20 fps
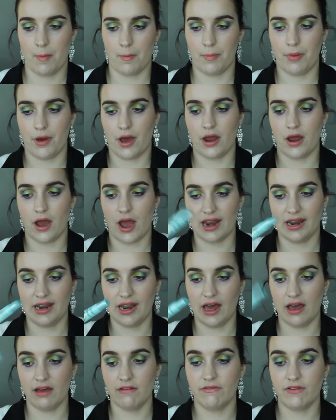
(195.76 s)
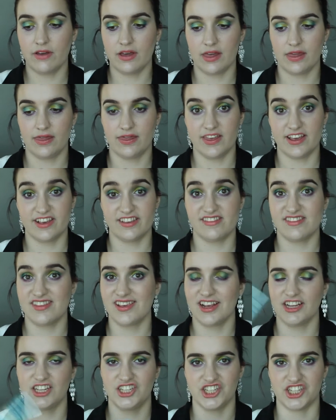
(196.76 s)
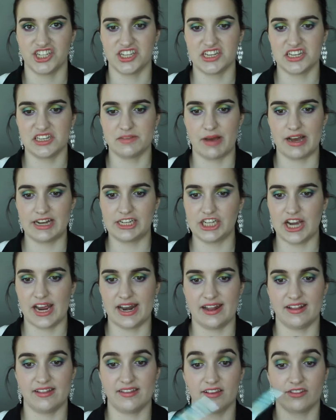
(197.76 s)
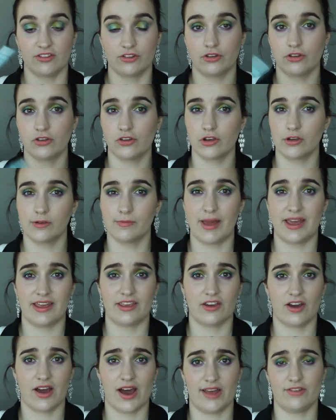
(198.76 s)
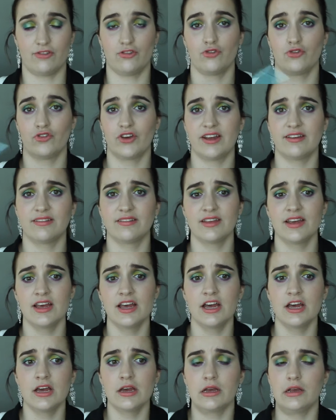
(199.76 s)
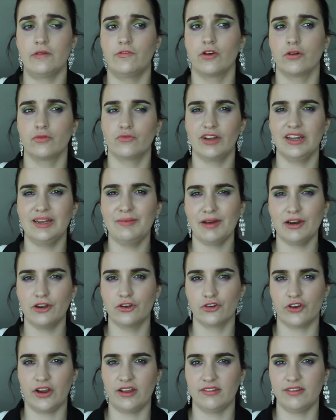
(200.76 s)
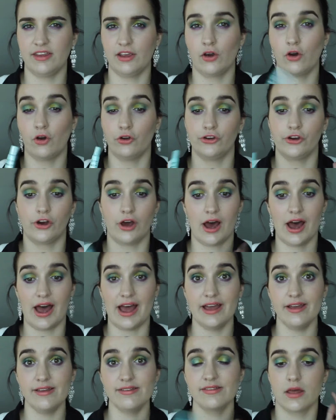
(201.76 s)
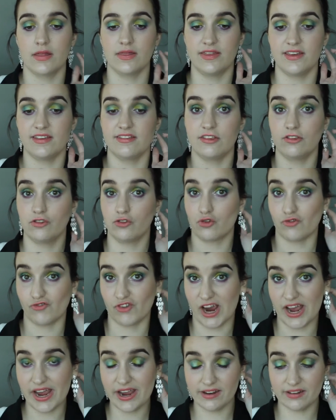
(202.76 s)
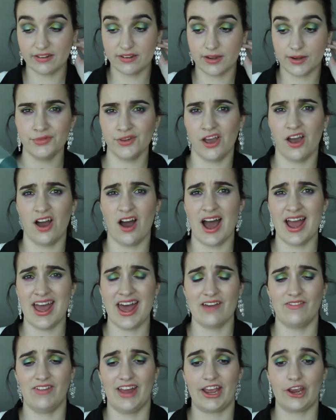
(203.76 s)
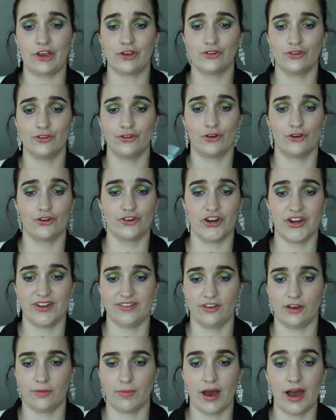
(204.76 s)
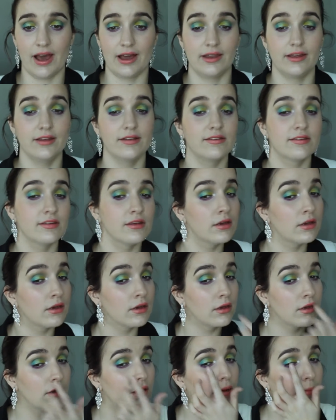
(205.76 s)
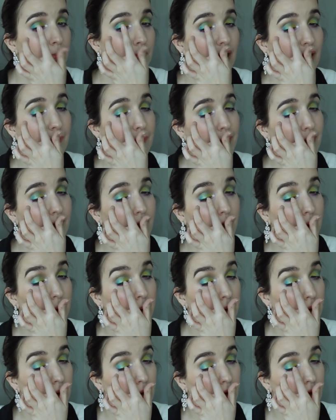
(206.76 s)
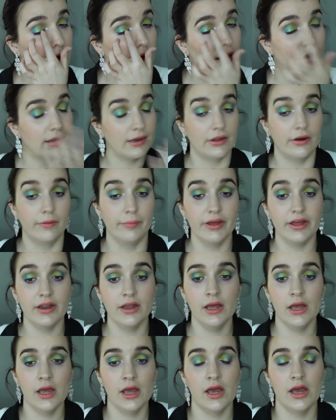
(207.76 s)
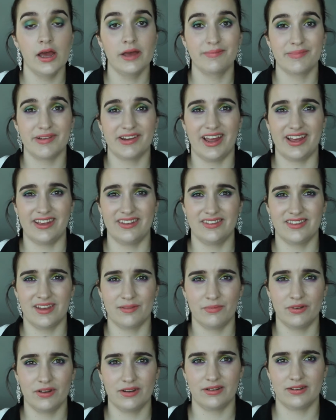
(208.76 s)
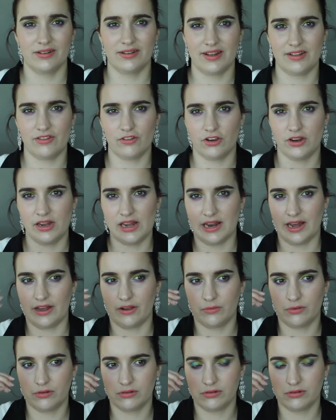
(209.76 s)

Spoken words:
But I love this just as much, and it doesn't make your eyes crease. You've got really bad creasing on your eyes. This is great. I have like no creasing on my eyelids. Might be a little bit, but like it's only like